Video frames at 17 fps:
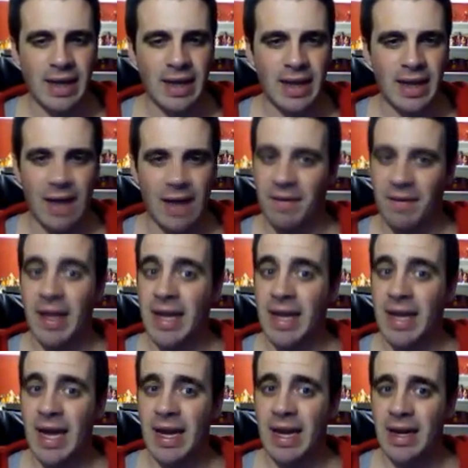I
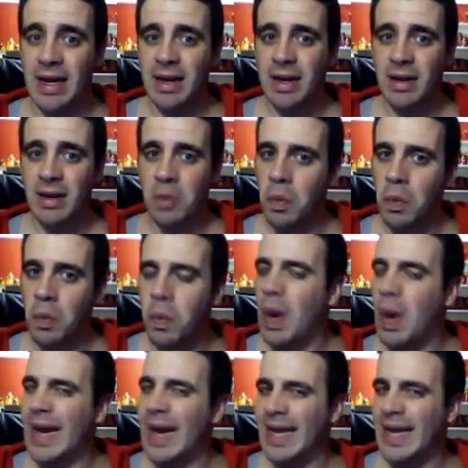finally get it.
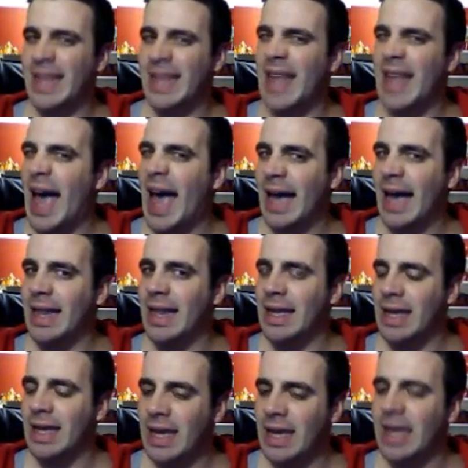What
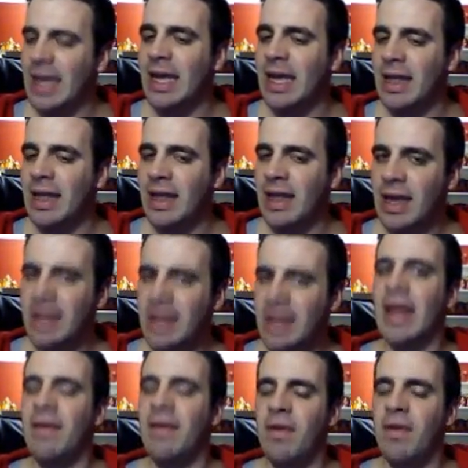exactly is
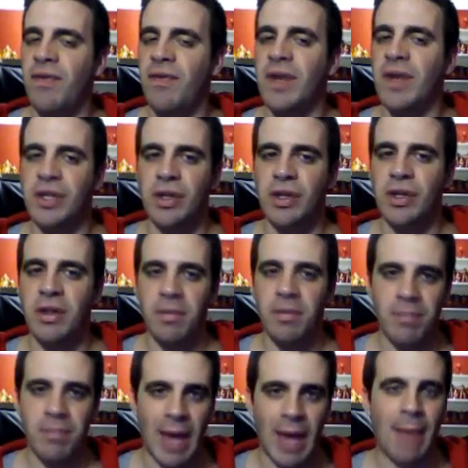David Fincher's
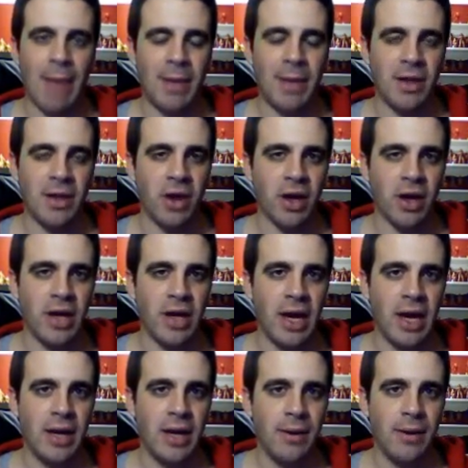Batman Dark
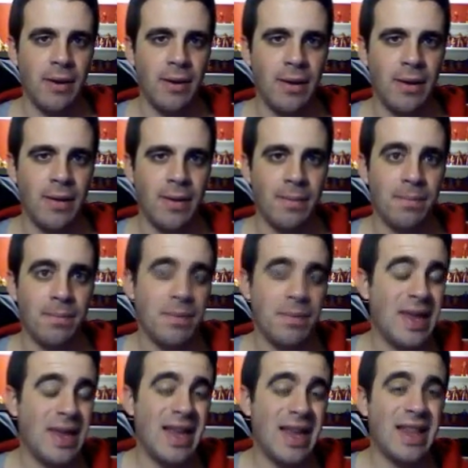Knight?
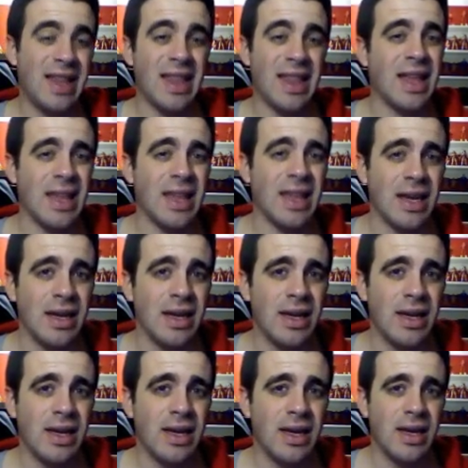It's nothing.
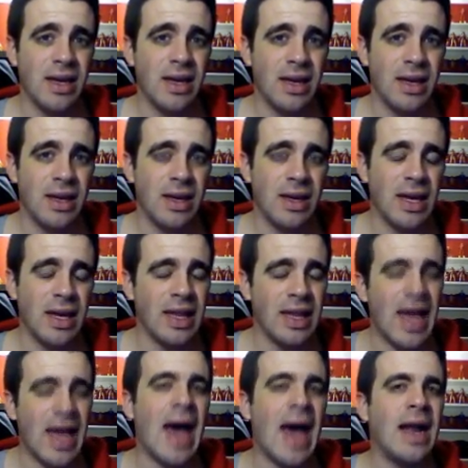
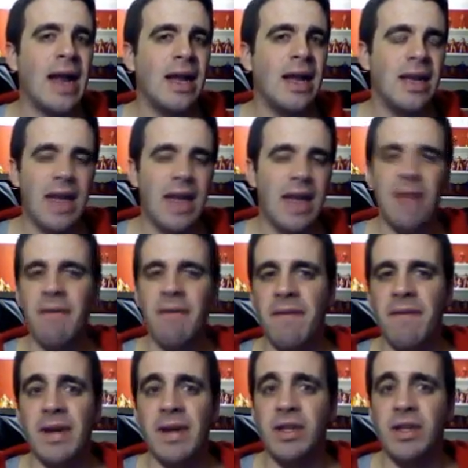In that,
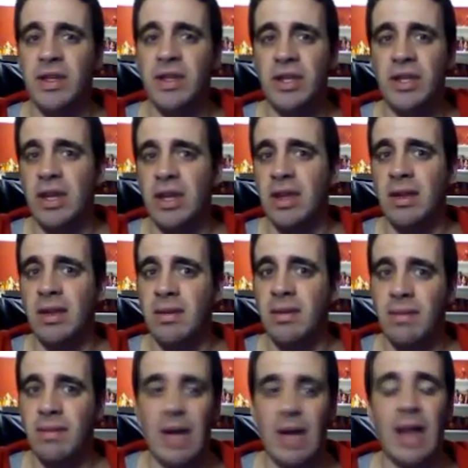David Finch is just
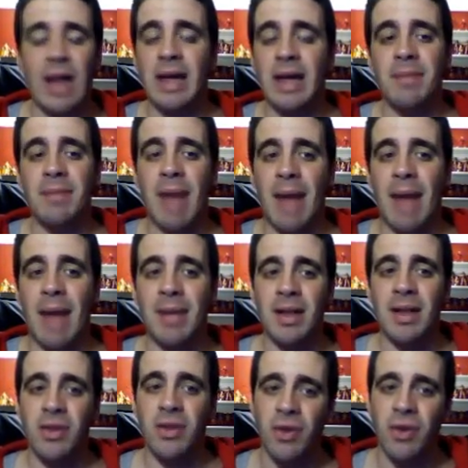telling
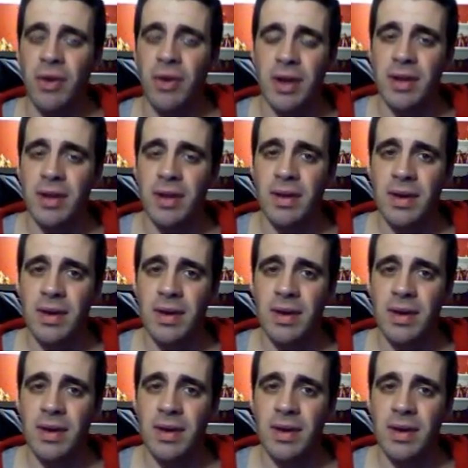Batman stories.